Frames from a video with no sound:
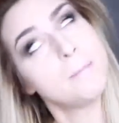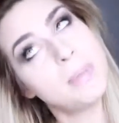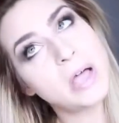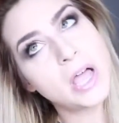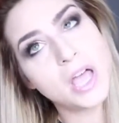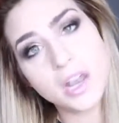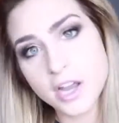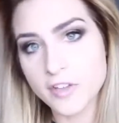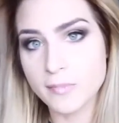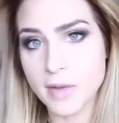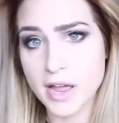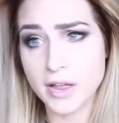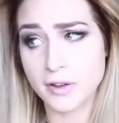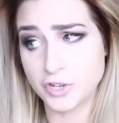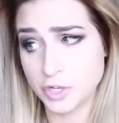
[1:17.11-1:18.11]
but if
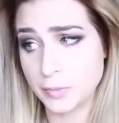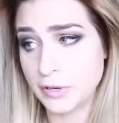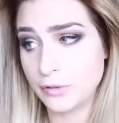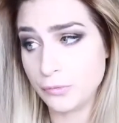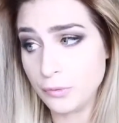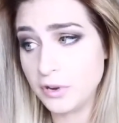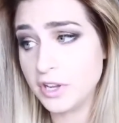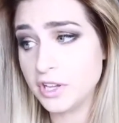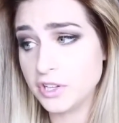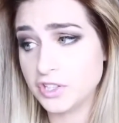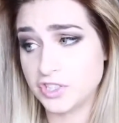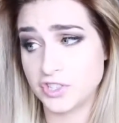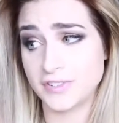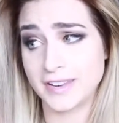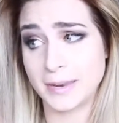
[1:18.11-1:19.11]
my
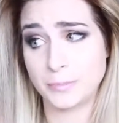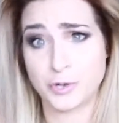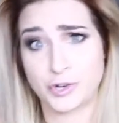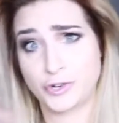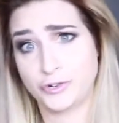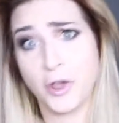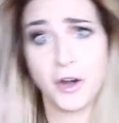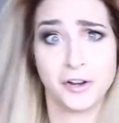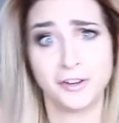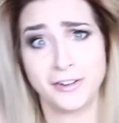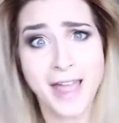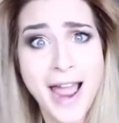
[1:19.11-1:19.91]
GPU3 didn't keep shutting